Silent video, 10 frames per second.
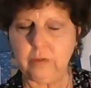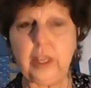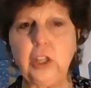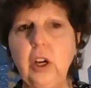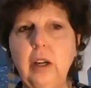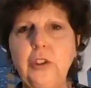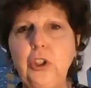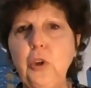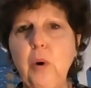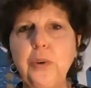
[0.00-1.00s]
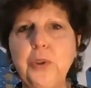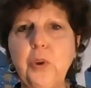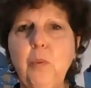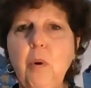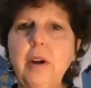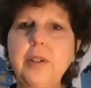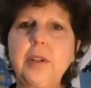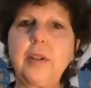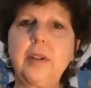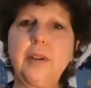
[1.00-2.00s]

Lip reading: Then do you also want